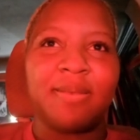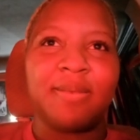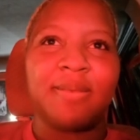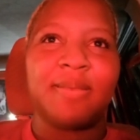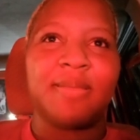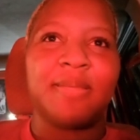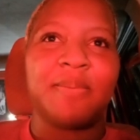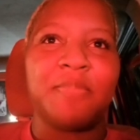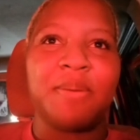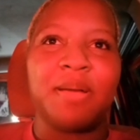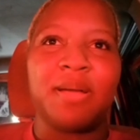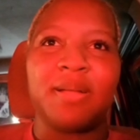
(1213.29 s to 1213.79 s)

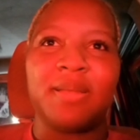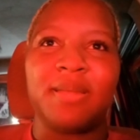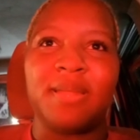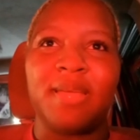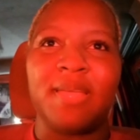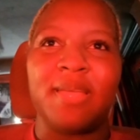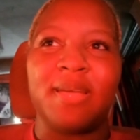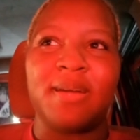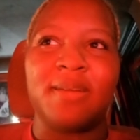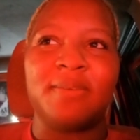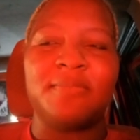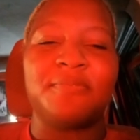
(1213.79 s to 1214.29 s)
them act
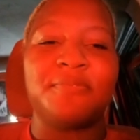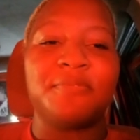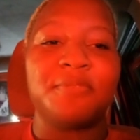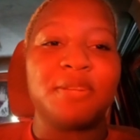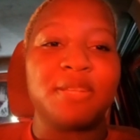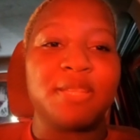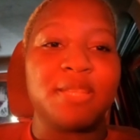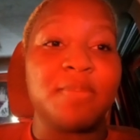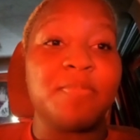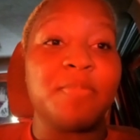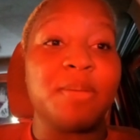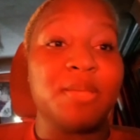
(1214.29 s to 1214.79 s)
like at the
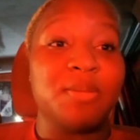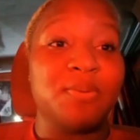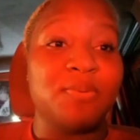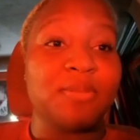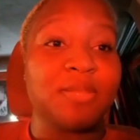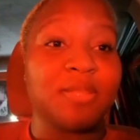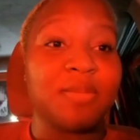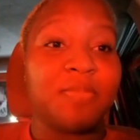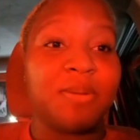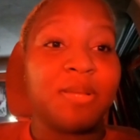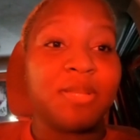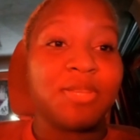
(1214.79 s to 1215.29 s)
first time I use
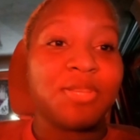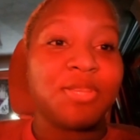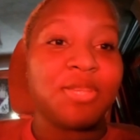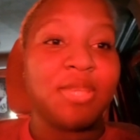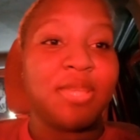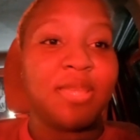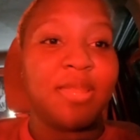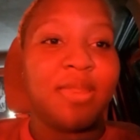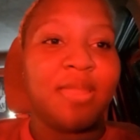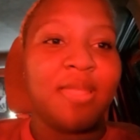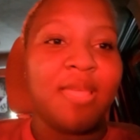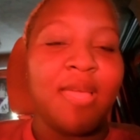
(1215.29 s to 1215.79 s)
the
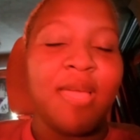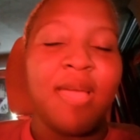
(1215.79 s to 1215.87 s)
machine